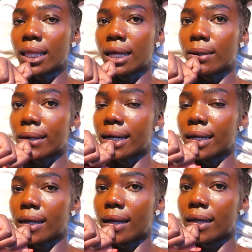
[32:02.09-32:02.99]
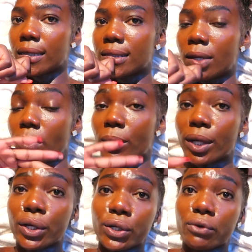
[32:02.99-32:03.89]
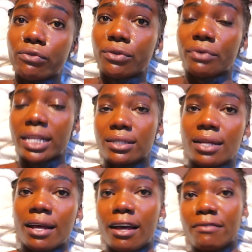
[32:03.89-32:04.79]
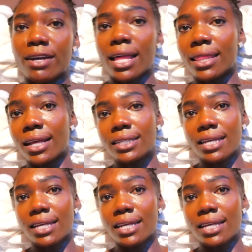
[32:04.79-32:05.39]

and then we're gonna see what we're gonna do for the rest of the